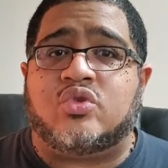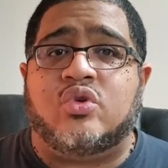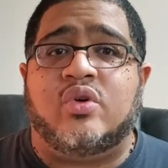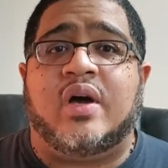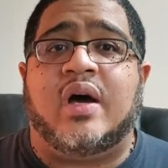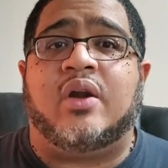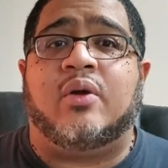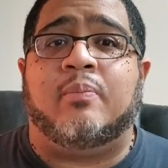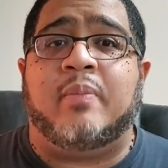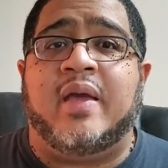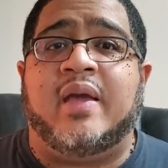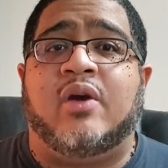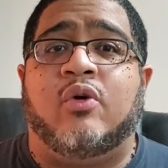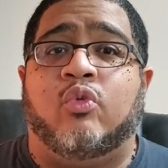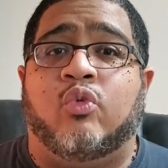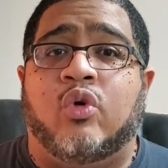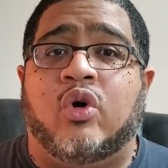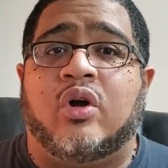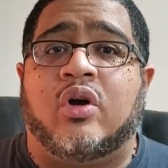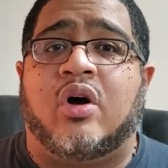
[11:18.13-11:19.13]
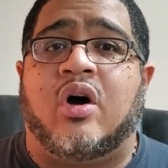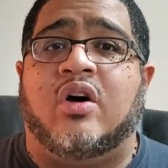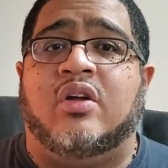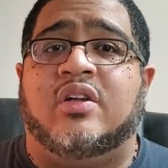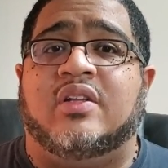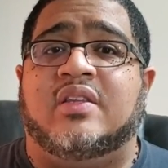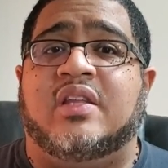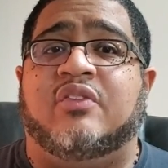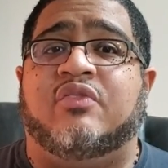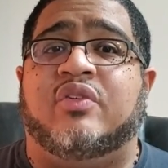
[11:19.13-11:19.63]
you got to make it work on
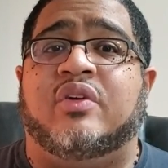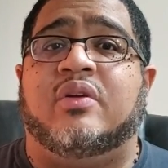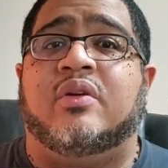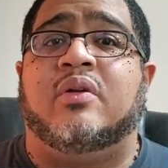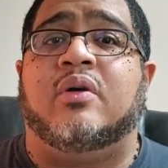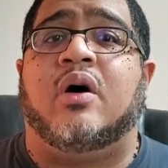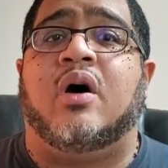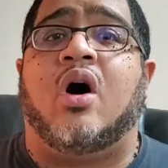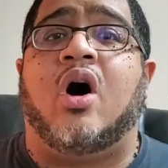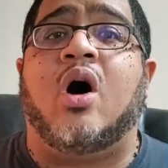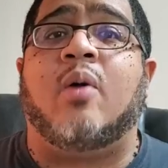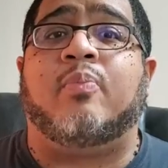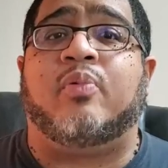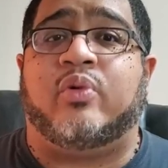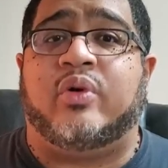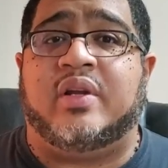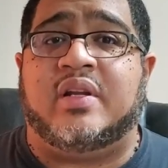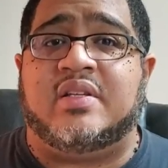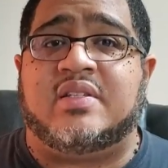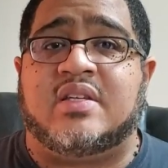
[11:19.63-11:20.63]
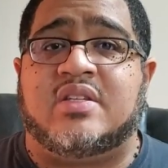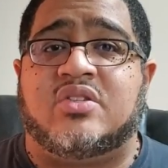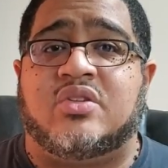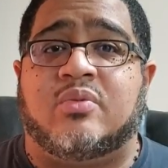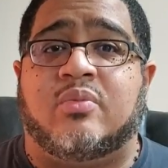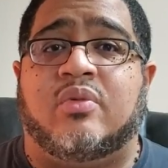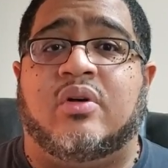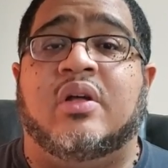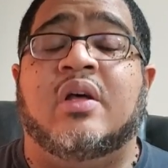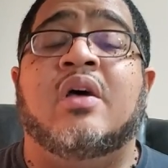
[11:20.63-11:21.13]
a different operating
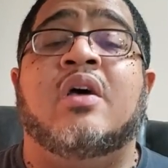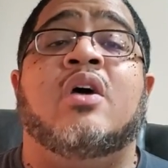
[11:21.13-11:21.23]
system,